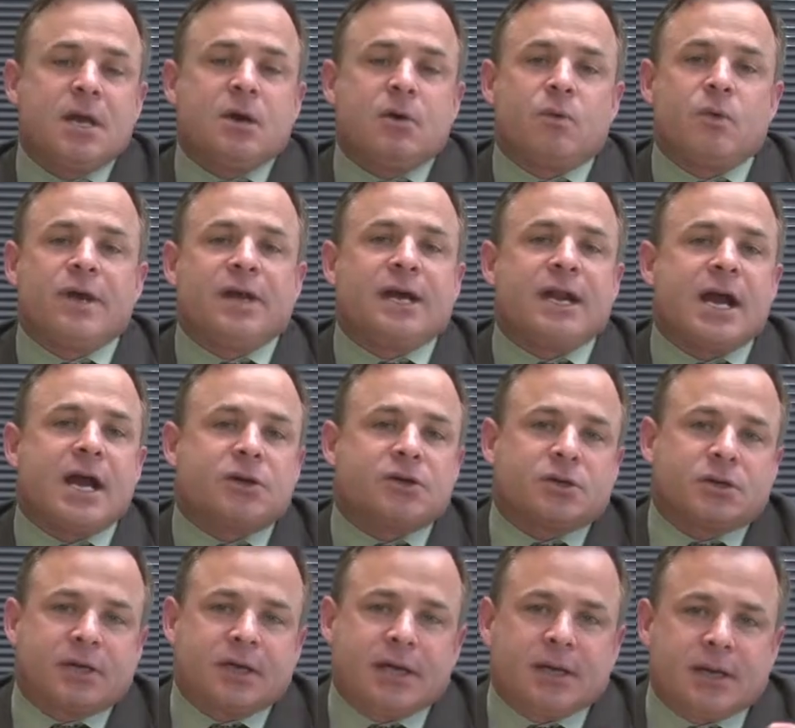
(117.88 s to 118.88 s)
we can
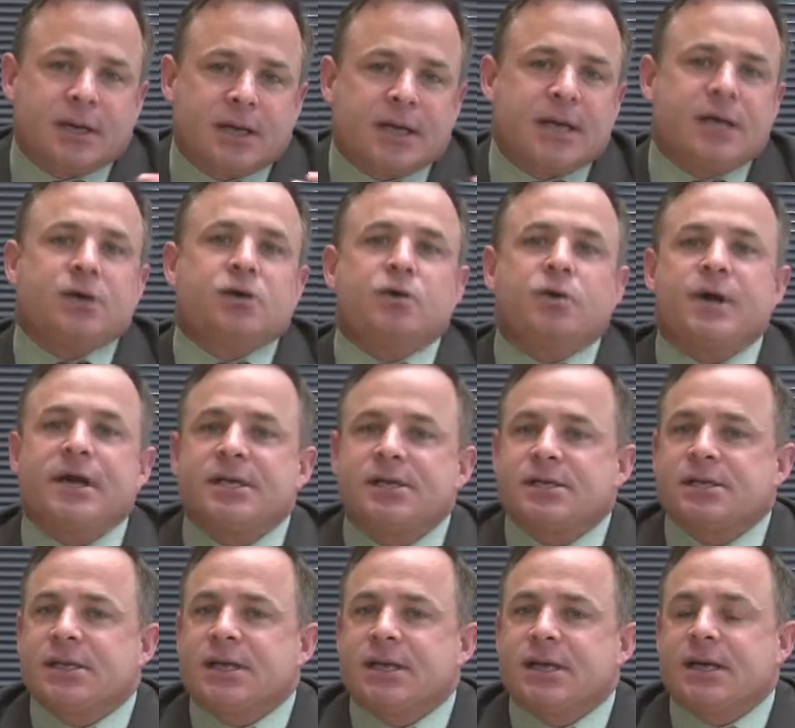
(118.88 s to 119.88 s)
actually
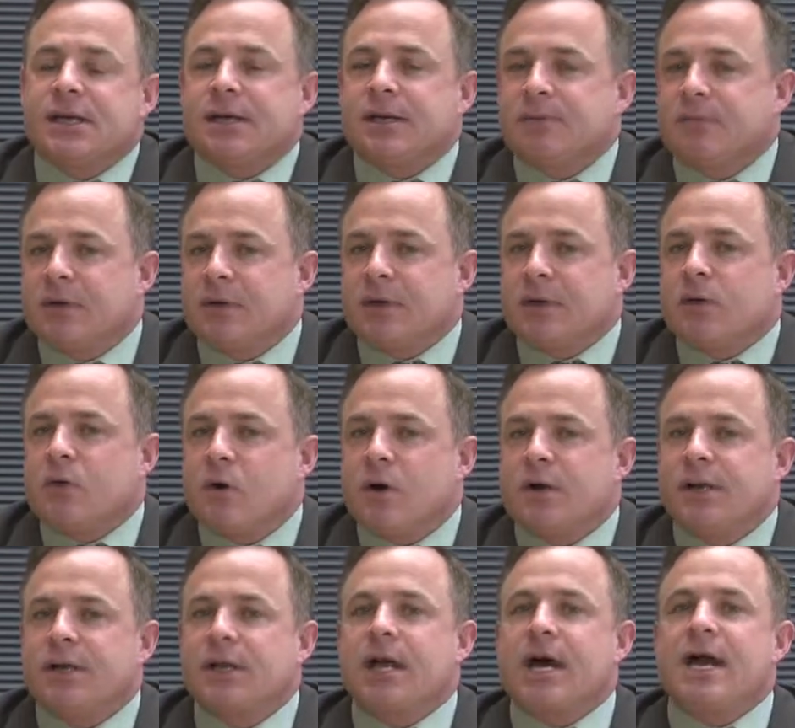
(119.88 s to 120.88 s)
increase the
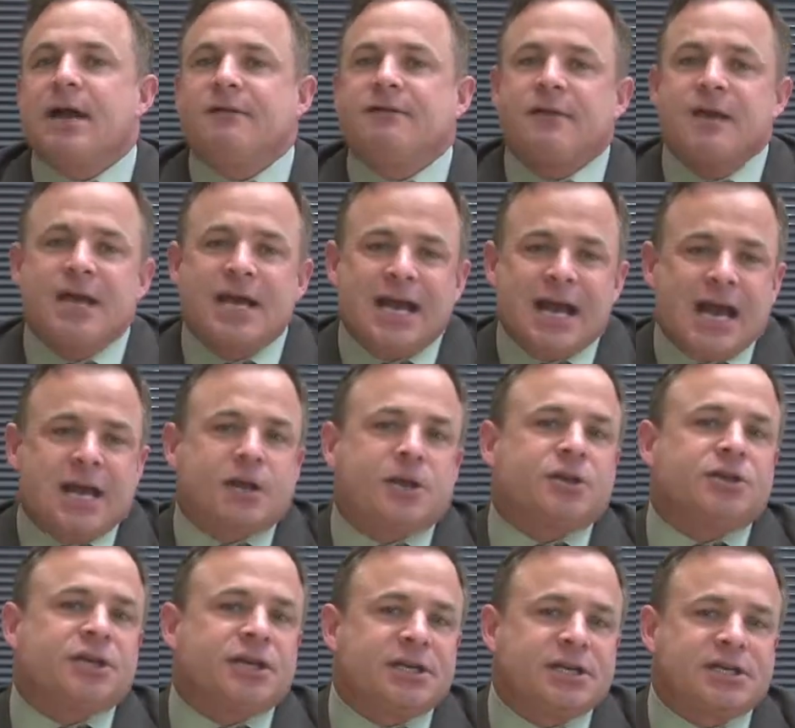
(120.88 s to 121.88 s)
quality of life,
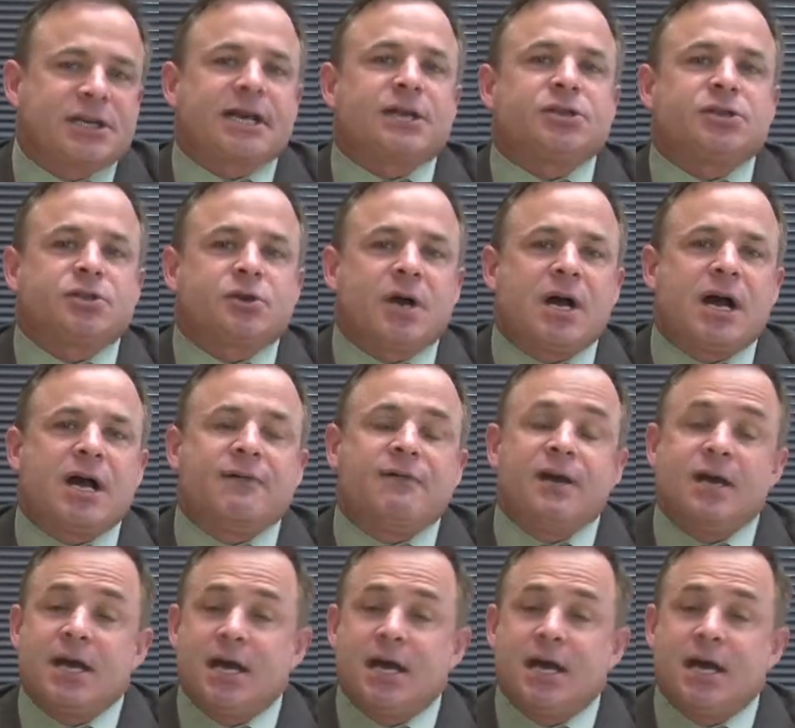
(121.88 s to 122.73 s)
energy, sex drive,